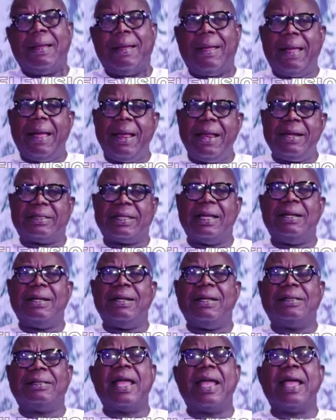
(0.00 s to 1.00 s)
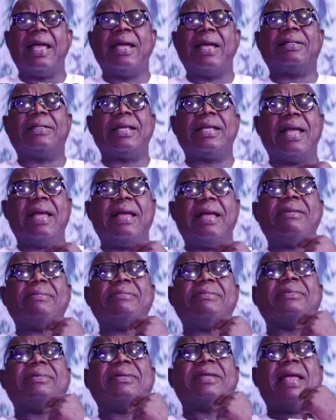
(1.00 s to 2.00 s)
And they
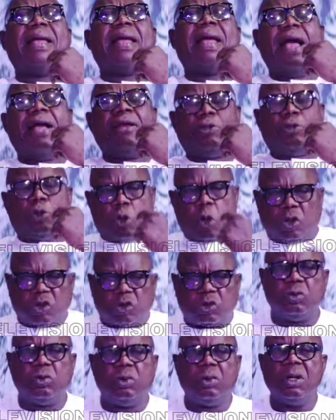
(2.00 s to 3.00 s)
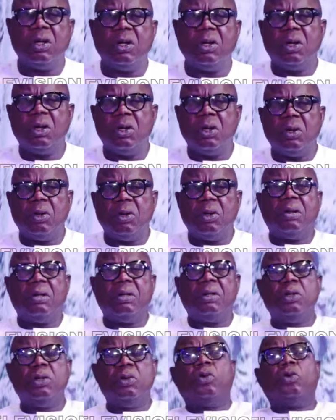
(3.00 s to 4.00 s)
are just,
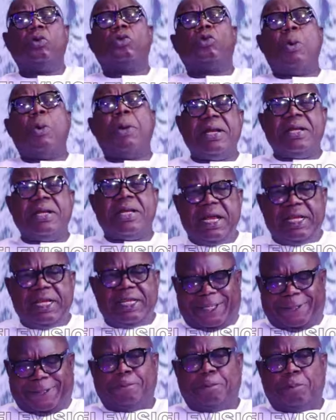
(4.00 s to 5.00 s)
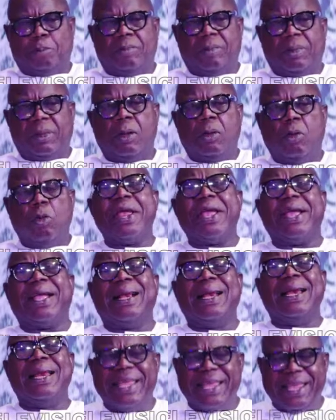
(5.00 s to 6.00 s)
you know, doing this
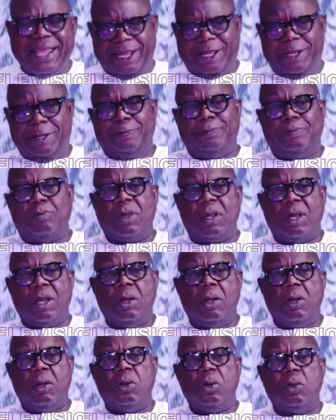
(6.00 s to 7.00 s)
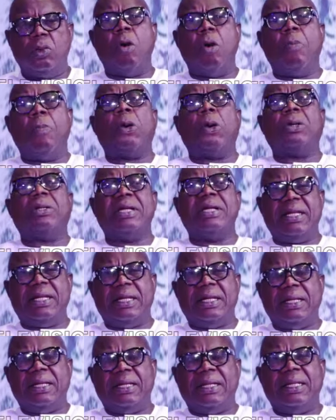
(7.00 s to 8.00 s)
with glee.
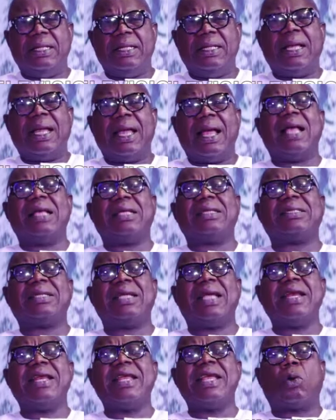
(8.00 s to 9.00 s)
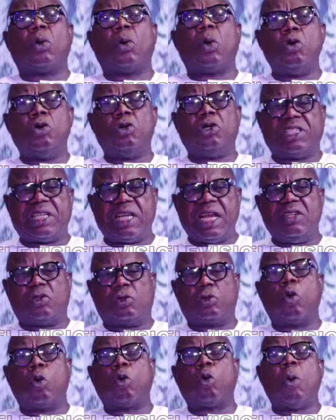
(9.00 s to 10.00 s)
Nobody has any conscience
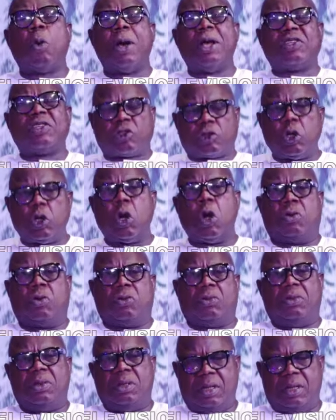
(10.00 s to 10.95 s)
to question